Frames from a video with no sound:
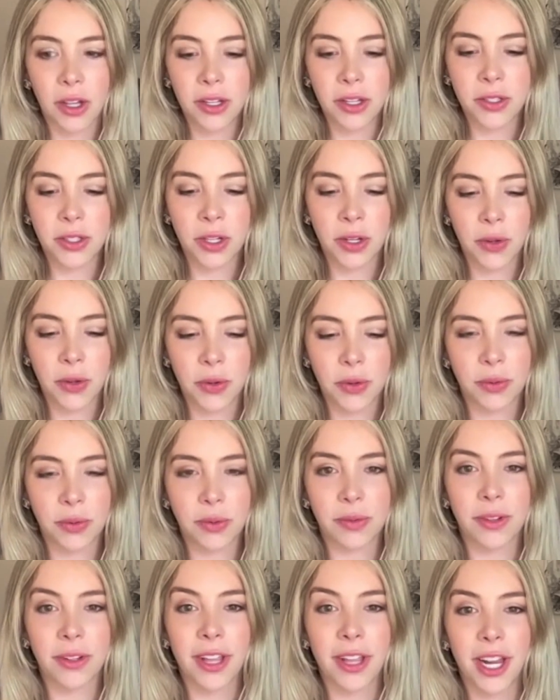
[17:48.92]
So
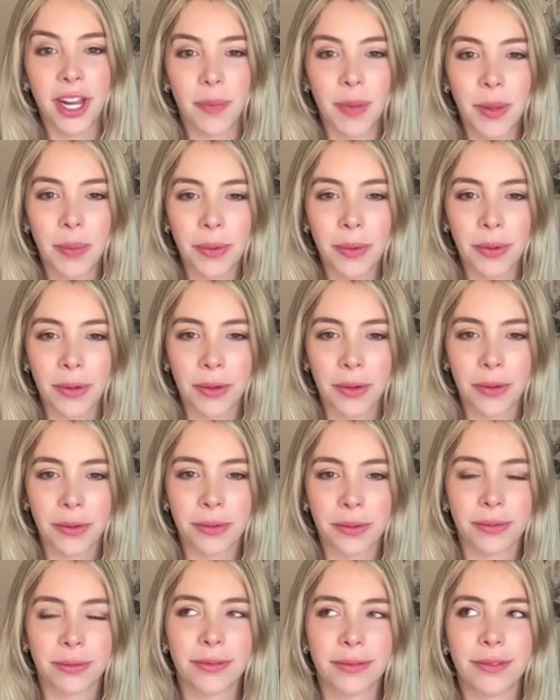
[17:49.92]
a lot of
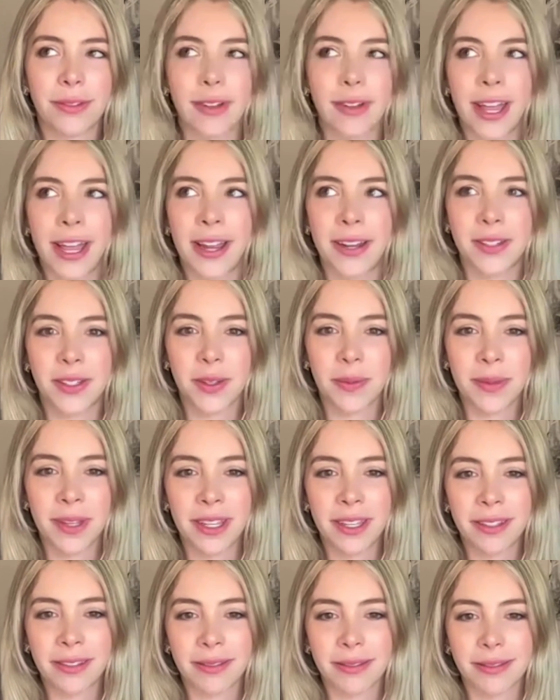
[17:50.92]
people ask
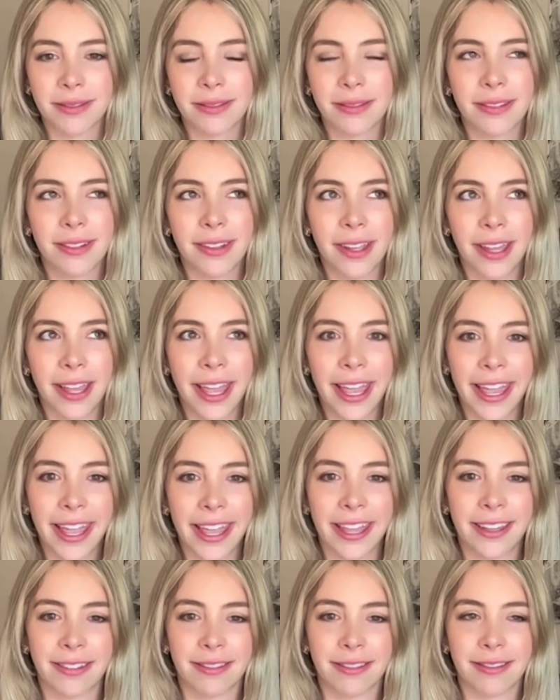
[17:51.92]
me,
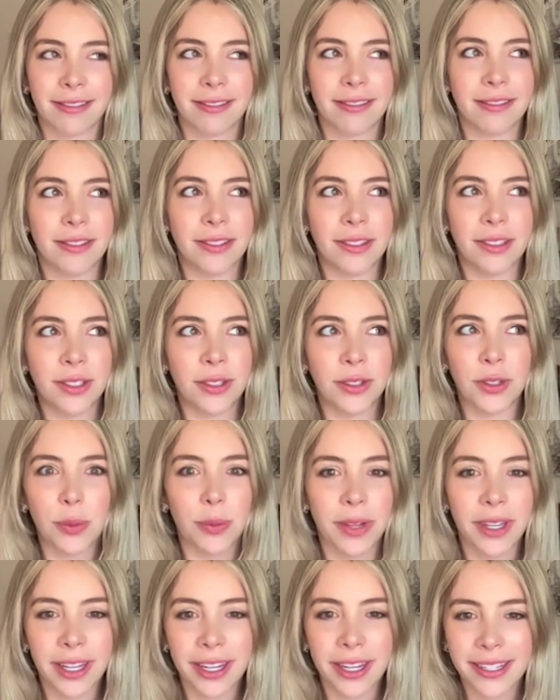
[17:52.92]
hey, you're
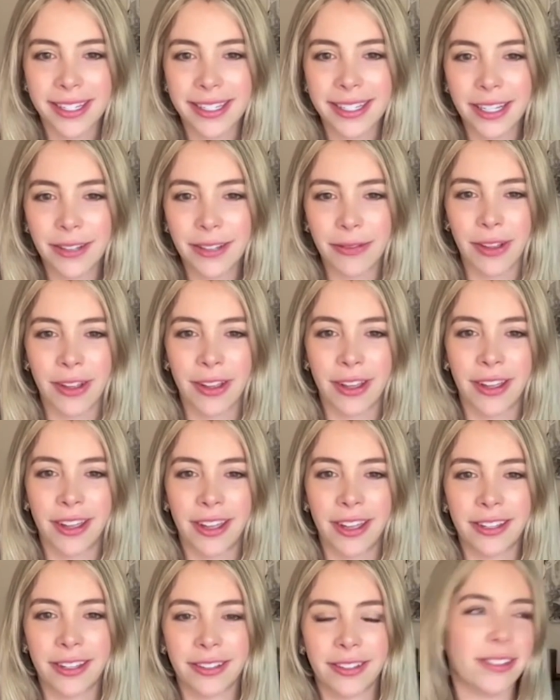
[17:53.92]
big into
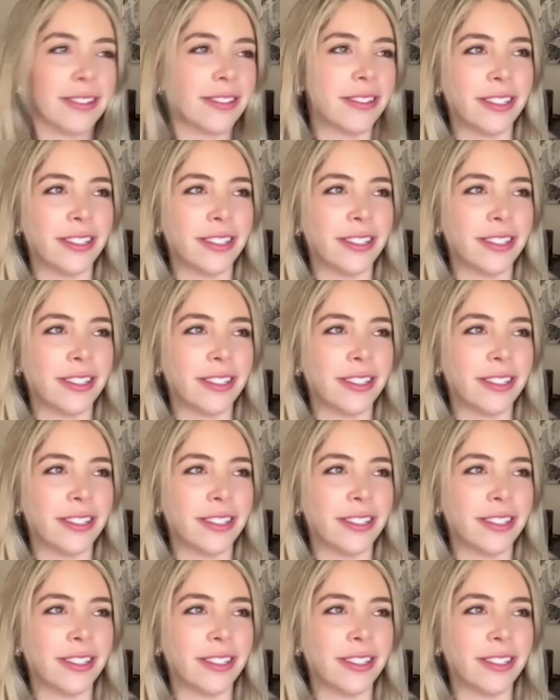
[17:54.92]
DeFi.